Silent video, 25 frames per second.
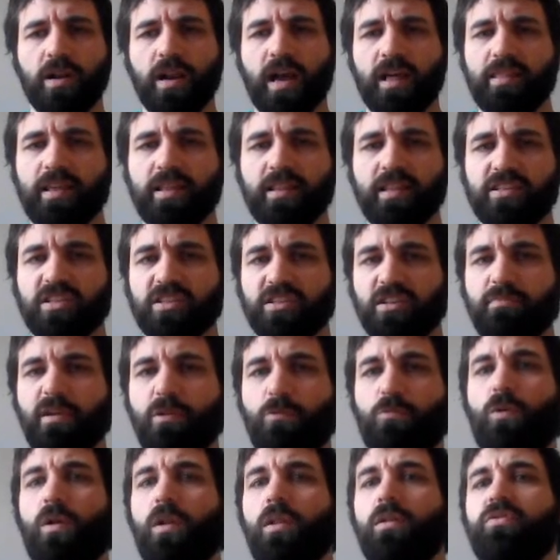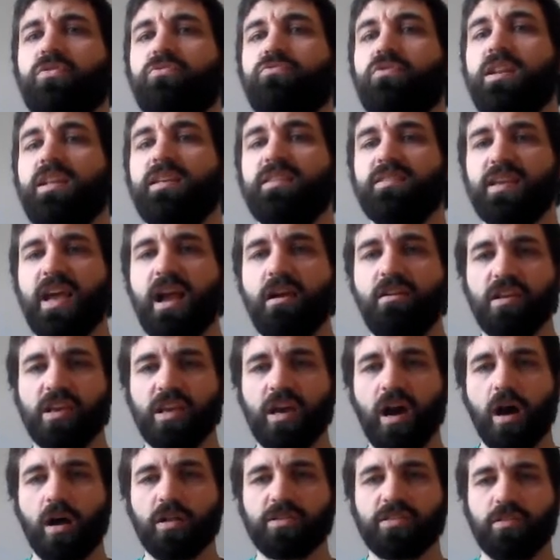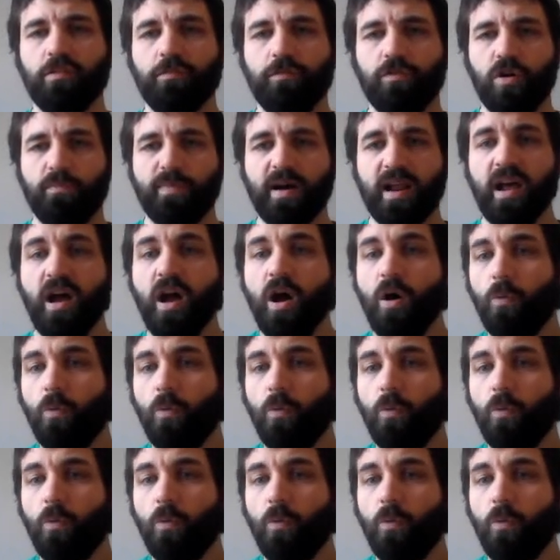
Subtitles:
I think this is going to be one of those really scary cards in the format,